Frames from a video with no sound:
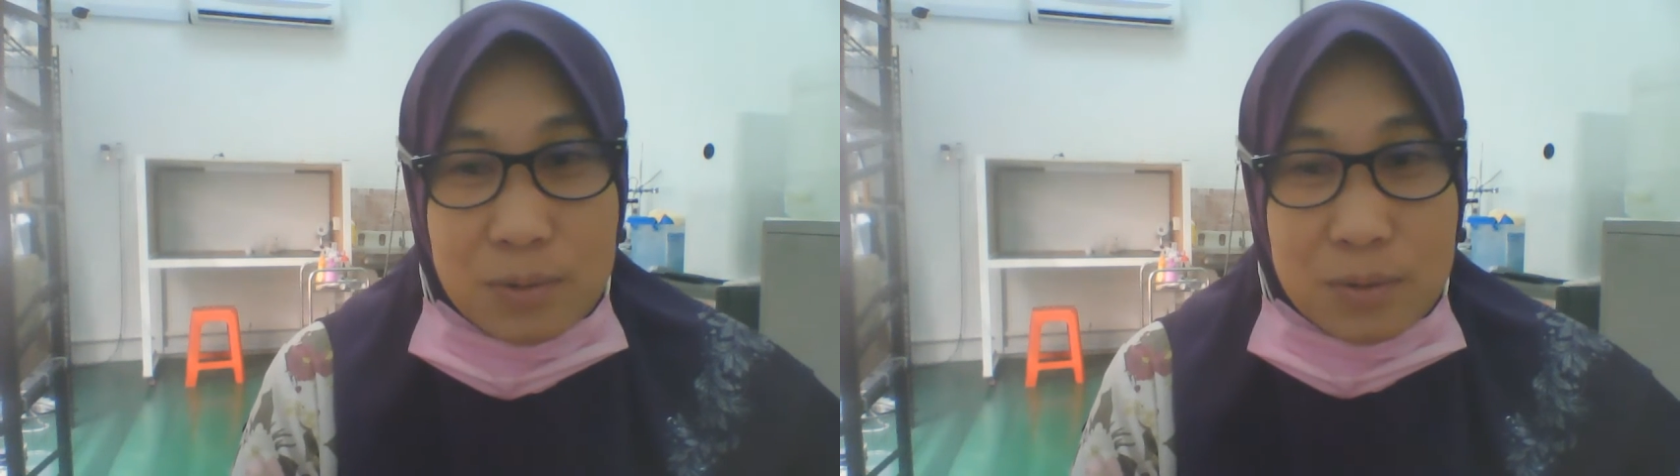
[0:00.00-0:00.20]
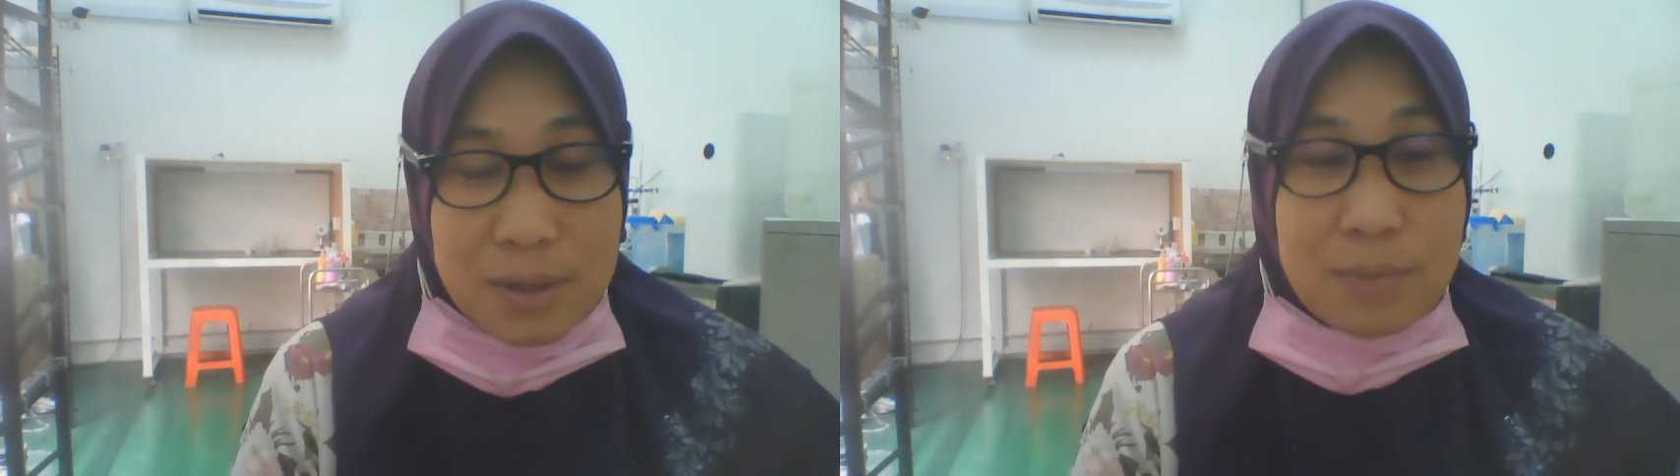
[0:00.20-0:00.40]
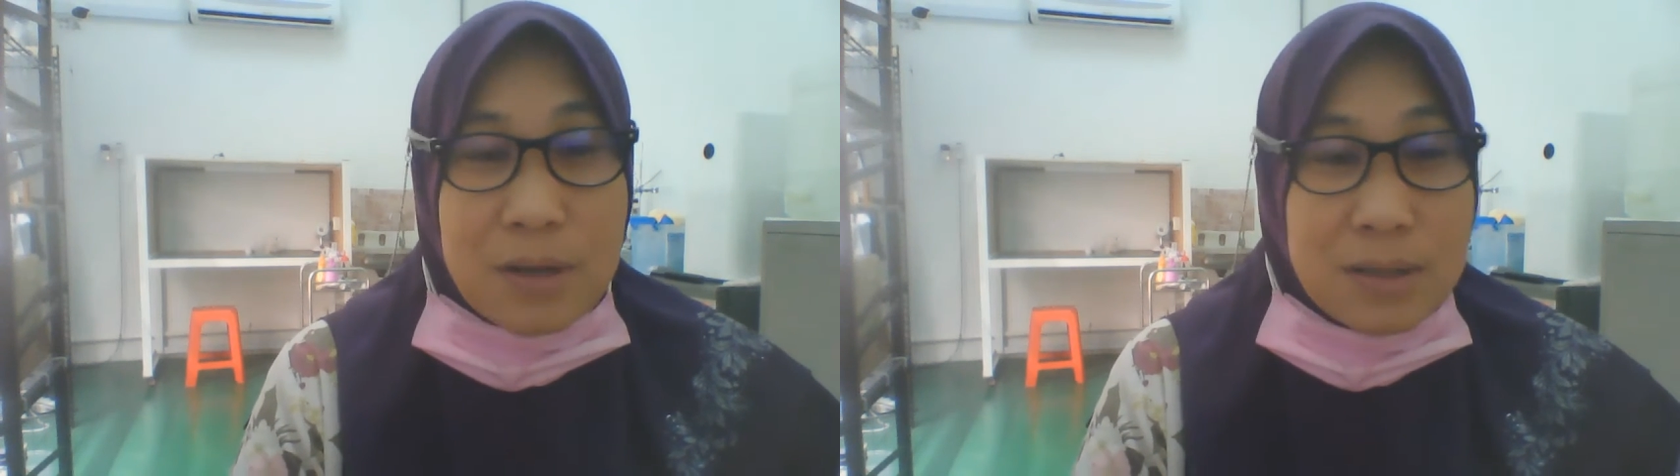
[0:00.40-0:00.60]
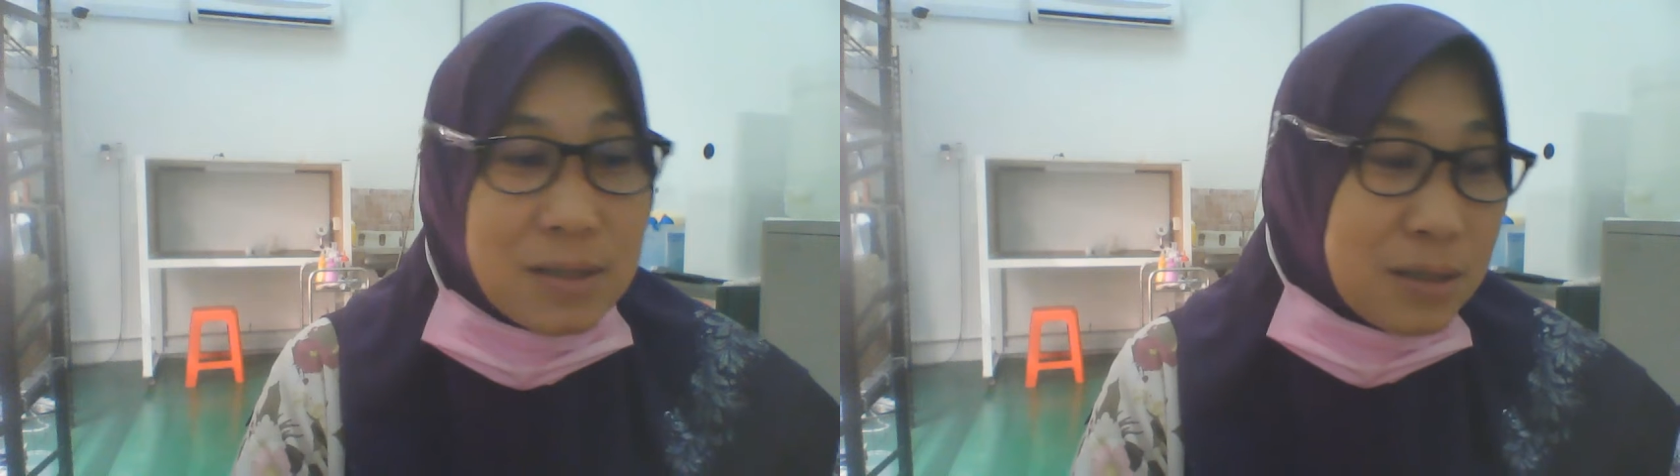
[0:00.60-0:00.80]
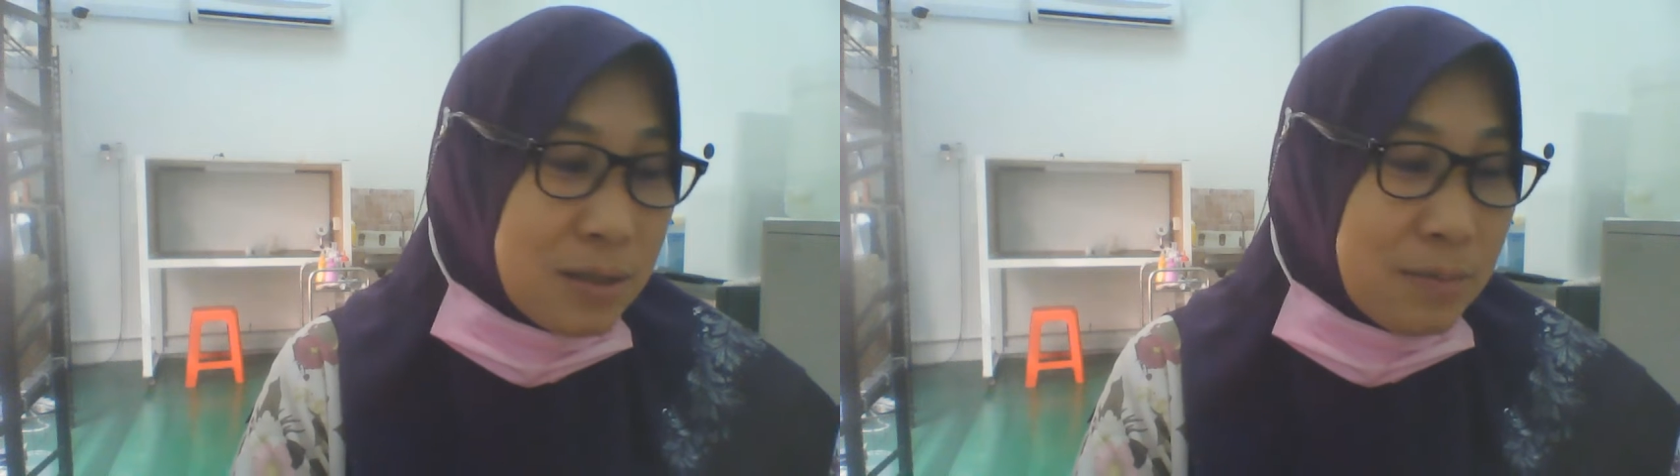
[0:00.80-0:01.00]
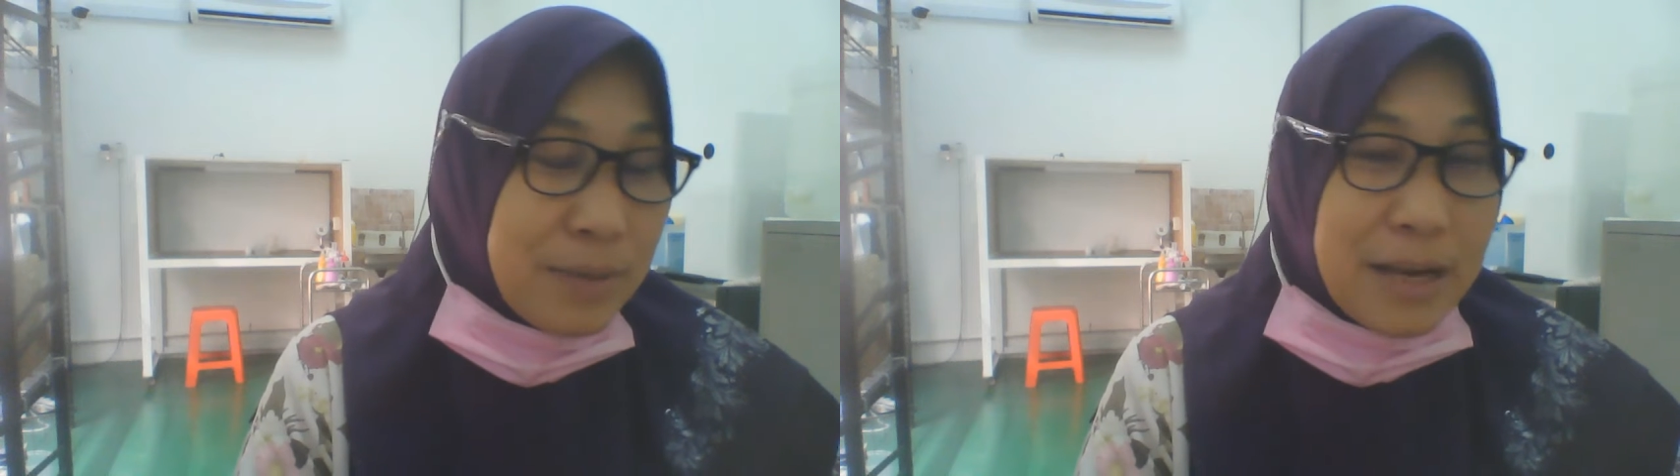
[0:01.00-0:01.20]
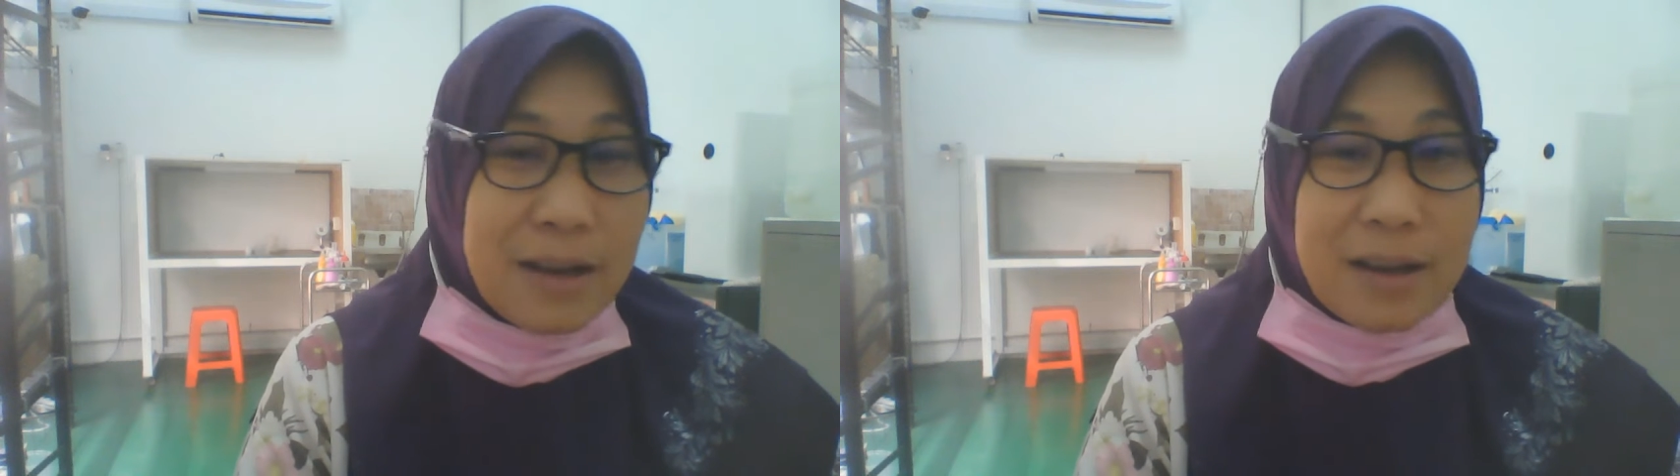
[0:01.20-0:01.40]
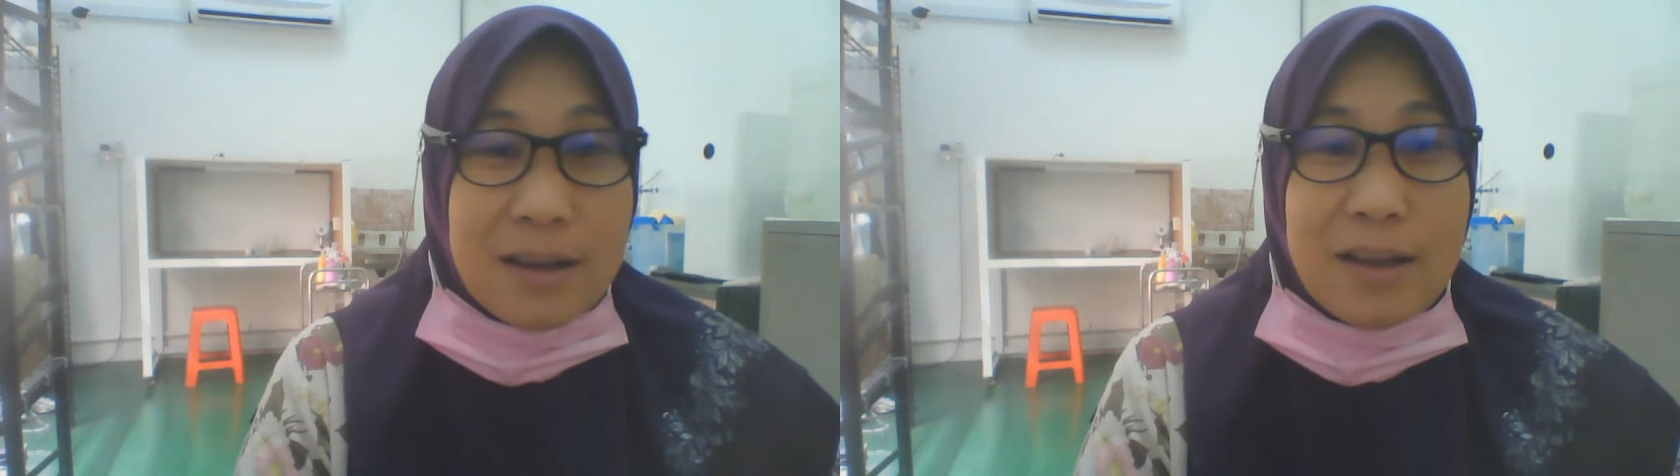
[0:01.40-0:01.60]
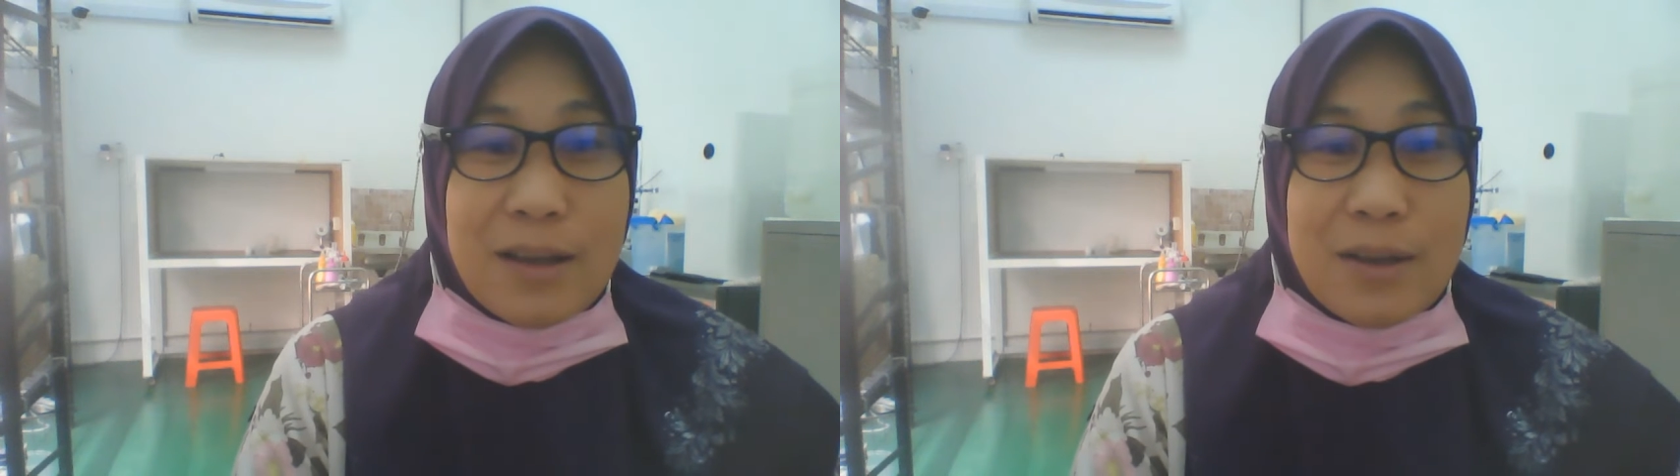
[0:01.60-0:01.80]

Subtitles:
subculture banana.